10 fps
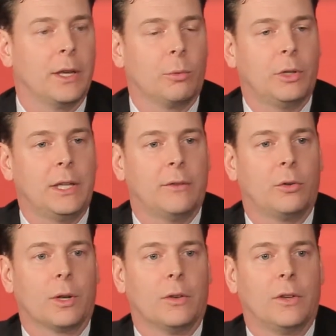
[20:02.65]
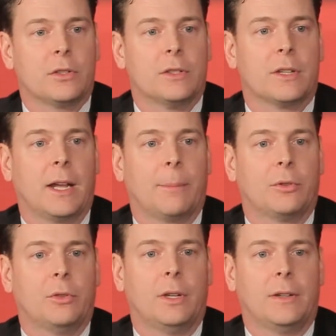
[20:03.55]
And it really gives organizations an
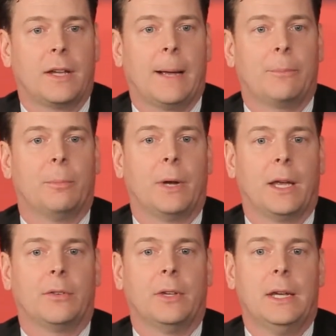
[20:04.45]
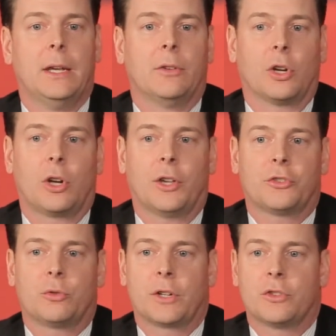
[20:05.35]
opportunity to optimize their
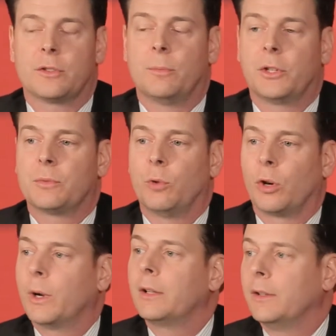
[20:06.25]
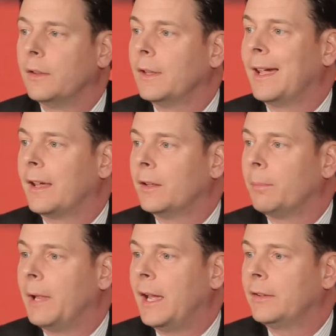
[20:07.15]
cost structures much more quickly than they had in the
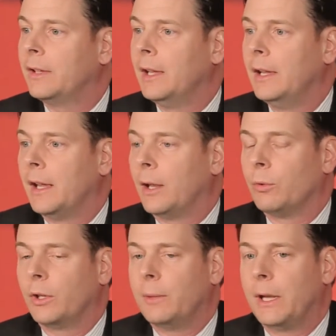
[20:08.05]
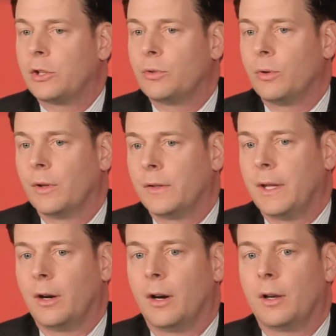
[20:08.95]
past, and really make sure that
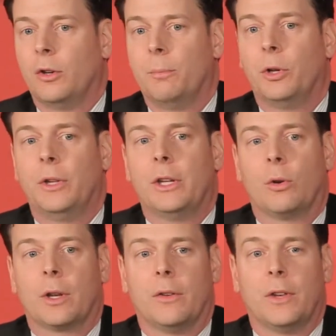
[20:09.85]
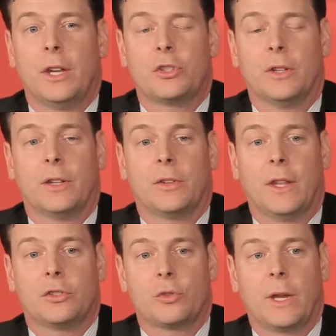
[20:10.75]
they are building an organization
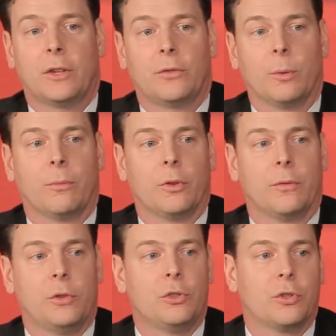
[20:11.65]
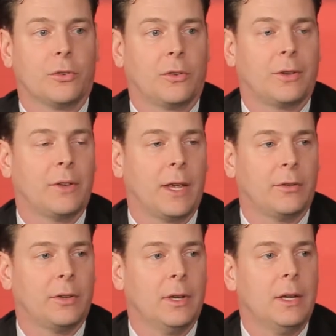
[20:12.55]
that's transformed for the future
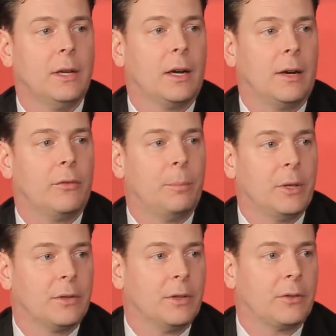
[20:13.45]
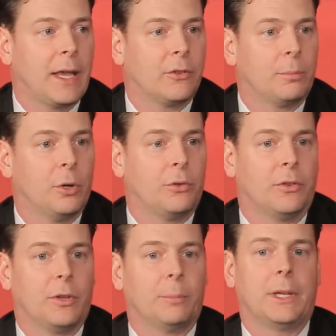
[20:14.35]
success of the business, as opposed
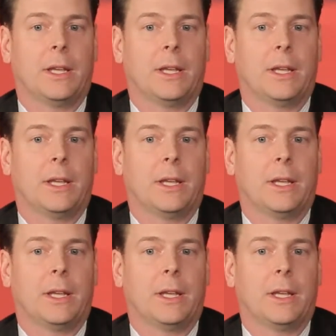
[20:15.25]
to simply